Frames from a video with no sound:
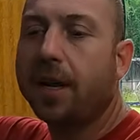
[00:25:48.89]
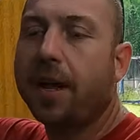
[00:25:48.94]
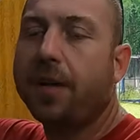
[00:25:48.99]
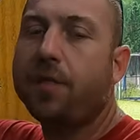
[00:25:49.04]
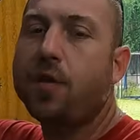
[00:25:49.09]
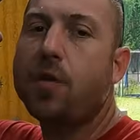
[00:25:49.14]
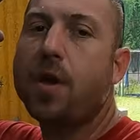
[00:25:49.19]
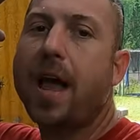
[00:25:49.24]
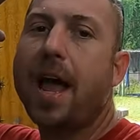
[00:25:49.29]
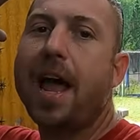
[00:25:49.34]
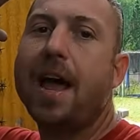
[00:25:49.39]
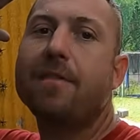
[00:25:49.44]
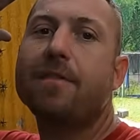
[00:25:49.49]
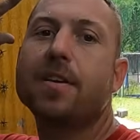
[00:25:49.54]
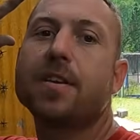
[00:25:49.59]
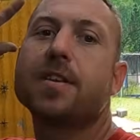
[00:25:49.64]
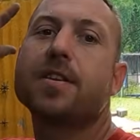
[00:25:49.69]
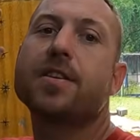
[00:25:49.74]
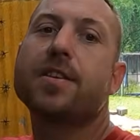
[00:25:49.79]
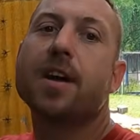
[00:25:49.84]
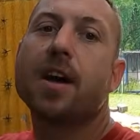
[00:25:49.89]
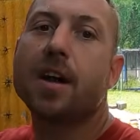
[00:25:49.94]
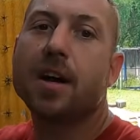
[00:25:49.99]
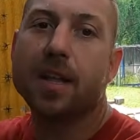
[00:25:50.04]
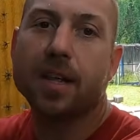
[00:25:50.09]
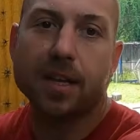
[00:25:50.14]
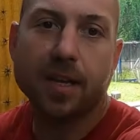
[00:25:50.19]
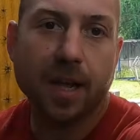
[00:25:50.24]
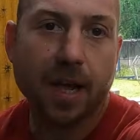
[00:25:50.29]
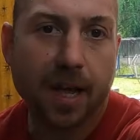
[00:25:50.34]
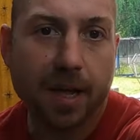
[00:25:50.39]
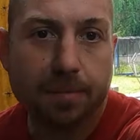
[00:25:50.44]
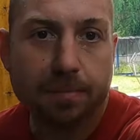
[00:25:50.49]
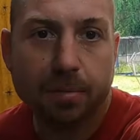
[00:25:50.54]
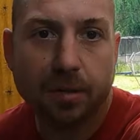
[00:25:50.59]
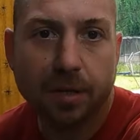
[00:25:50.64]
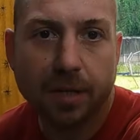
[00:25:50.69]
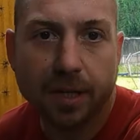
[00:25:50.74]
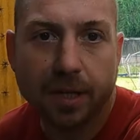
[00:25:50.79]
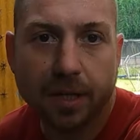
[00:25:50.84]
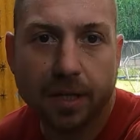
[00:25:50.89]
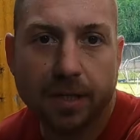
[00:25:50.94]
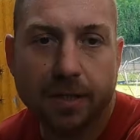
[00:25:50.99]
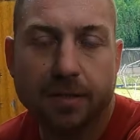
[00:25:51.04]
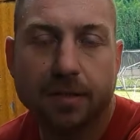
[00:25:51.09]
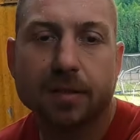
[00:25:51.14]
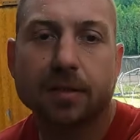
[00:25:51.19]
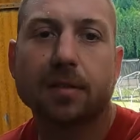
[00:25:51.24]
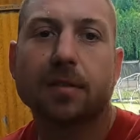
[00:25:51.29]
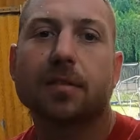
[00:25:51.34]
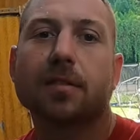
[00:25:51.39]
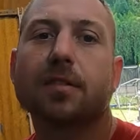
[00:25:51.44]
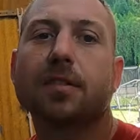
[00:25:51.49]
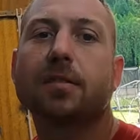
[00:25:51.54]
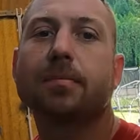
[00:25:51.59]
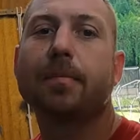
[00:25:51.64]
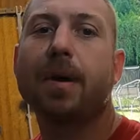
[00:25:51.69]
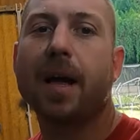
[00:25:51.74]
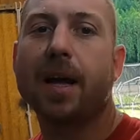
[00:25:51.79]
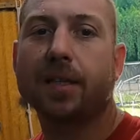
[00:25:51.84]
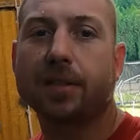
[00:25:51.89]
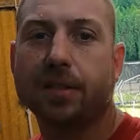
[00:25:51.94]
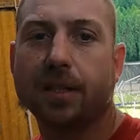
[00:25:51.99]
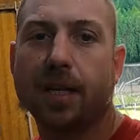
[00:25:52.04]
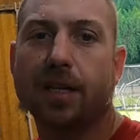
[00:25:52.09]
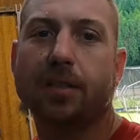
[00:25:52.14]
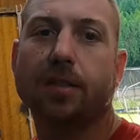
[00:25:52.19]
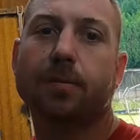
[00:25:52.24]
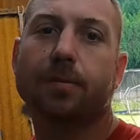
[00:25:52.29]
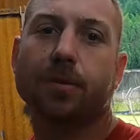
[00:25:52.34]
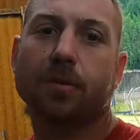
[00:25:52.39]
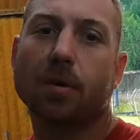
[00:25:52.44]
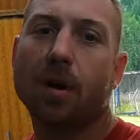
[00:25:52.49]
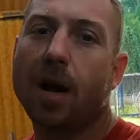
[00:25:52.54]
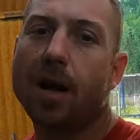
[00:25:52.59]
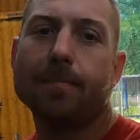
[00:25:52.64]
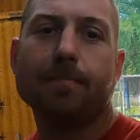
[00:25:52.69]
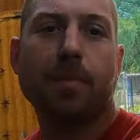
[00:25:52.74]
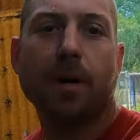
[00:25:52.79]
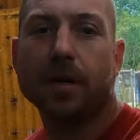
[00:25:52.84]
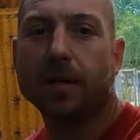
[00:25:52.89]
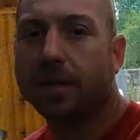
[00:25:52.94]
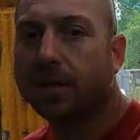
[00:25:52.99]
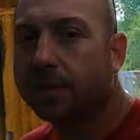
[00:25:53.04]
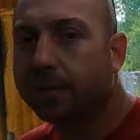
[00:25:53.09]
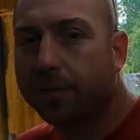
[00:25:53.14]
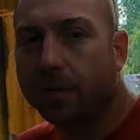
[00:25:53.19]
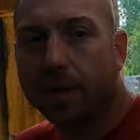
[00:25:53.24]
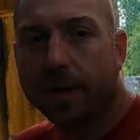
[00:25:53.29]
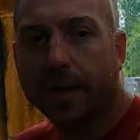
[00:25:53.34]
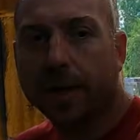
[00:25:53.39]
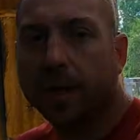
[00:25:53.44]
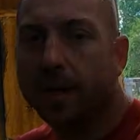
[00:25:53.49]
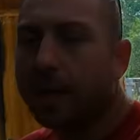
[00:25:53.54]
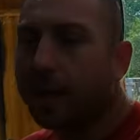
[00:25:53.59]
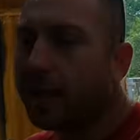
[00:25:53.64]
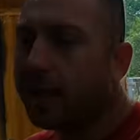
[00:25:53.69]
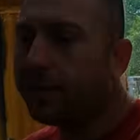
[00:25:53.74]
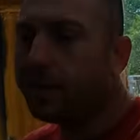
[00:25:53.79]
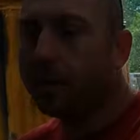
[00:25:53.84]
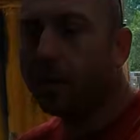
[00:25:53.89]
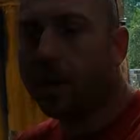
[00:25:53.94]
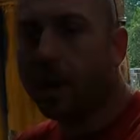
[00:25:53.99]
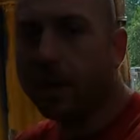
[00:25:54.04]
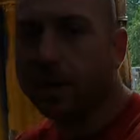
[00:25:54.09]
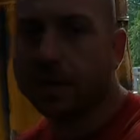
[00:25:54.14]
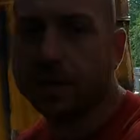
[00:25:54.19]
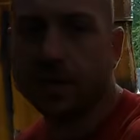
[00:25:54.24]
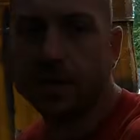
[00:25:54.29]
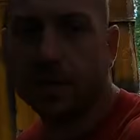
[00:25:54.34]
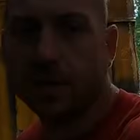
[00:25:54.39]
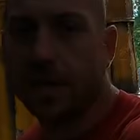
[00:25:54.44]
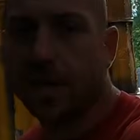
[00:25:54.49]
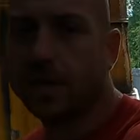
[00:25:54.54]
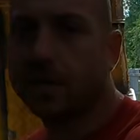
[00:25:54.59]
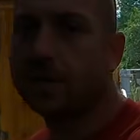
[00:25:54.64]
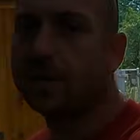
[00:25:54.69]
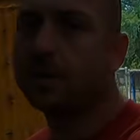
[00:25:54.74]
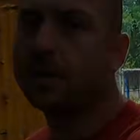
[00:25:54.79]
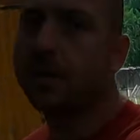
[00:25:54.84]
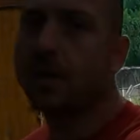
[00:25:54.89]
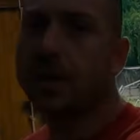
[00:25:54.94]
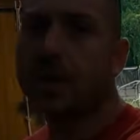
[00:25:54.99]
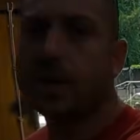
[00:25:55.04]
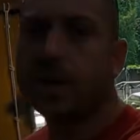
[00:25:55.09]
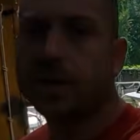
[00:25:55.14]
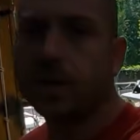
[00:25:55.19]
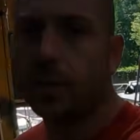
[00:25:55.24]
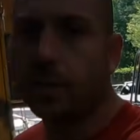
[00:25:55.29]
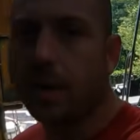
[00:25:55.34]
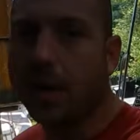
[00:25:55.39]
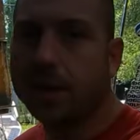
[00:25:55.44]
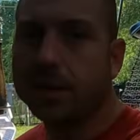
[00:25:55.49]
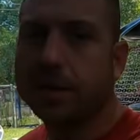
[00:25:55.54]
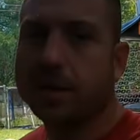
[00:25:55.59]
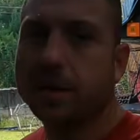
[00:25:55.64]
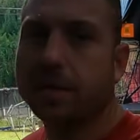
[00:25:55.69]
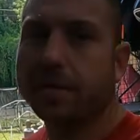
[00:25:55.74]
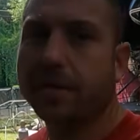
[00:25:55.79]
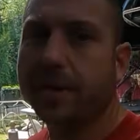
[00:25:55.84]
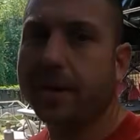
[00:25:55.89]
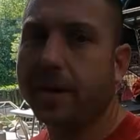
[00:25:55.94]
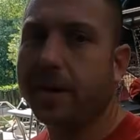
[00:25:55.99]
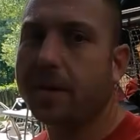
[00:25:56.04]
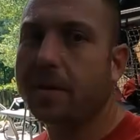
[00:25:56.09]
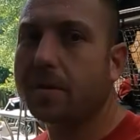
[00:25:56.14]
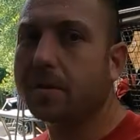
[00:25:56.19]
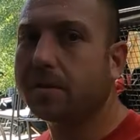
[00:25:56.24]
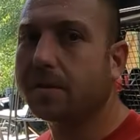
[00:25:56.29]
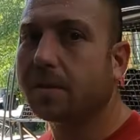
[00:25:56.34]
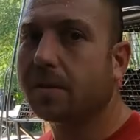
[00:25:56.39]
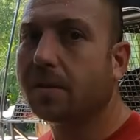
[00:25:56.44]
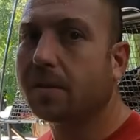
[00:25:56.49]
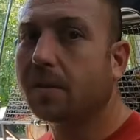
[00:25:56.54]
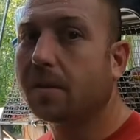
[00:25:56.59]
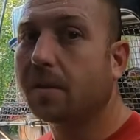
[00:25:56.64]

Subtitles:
If you haven't done it yet, please smash that subscribe button. It's free. If you're watching the channel, you're watching the videos,